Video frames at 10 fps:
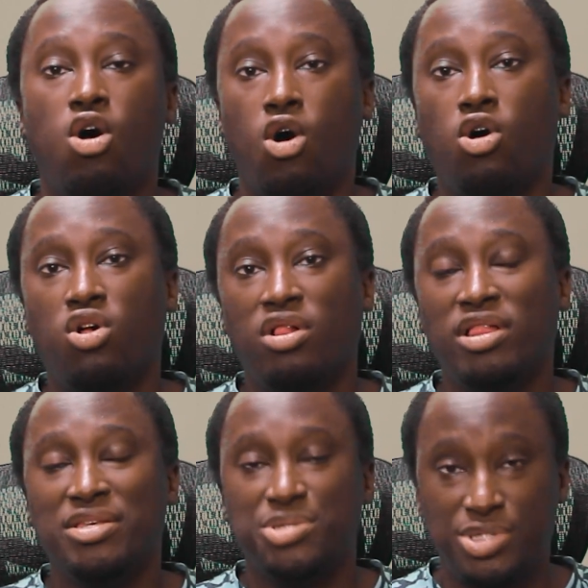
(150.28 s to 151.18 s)
all
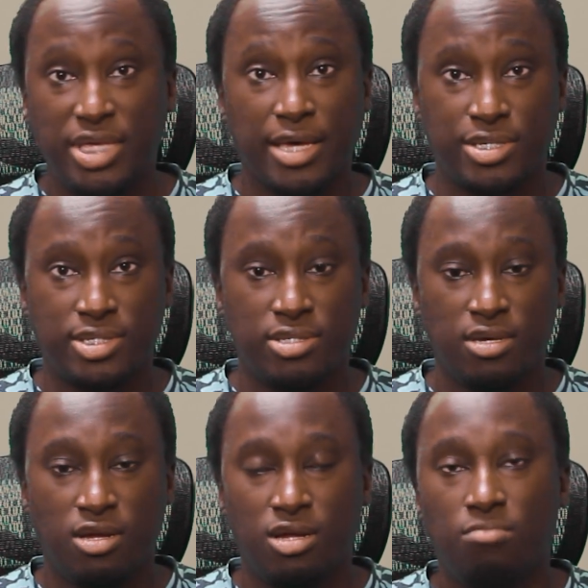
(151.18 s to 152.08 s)
6
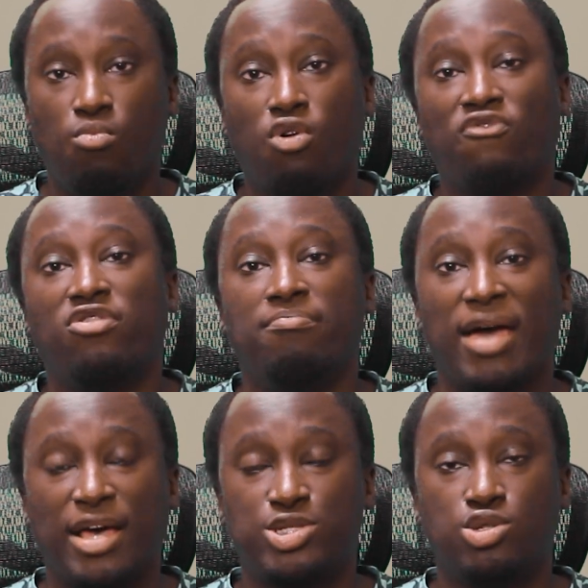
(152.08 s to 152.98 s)
Morphin
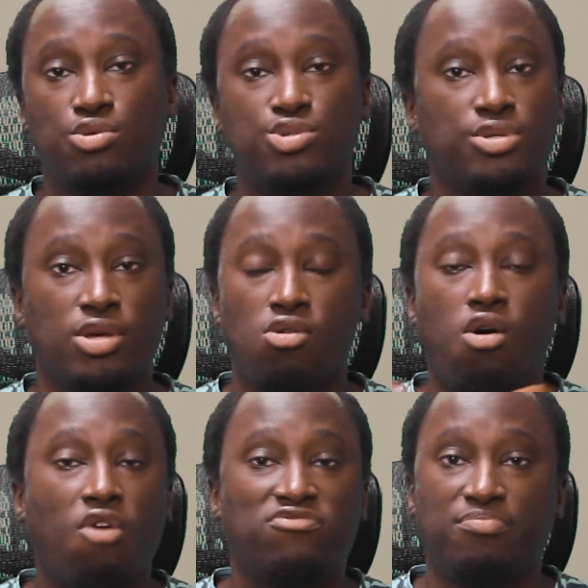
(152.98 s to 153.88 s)
Masters, so they're
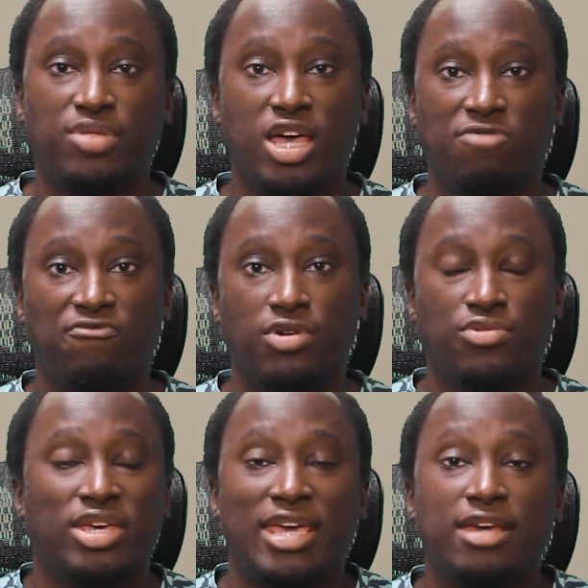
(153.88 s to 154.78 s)
off the playing field.
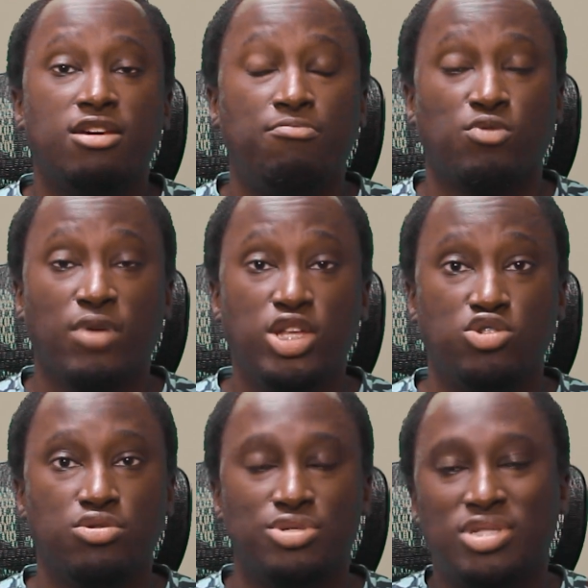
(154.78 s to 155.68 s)
They can't help the
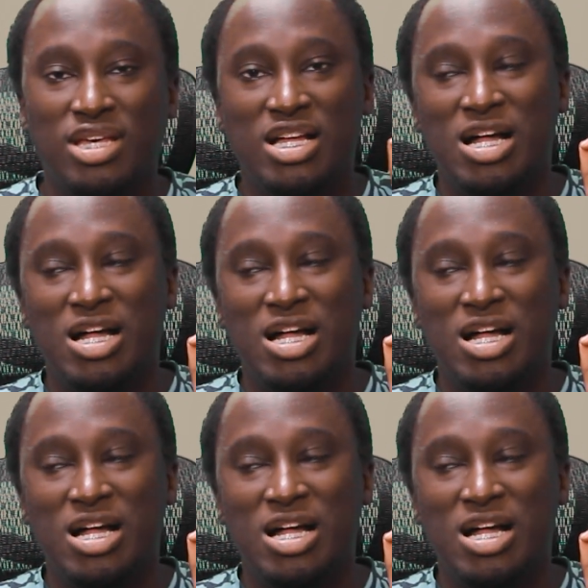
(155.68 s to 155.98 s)
Rangers.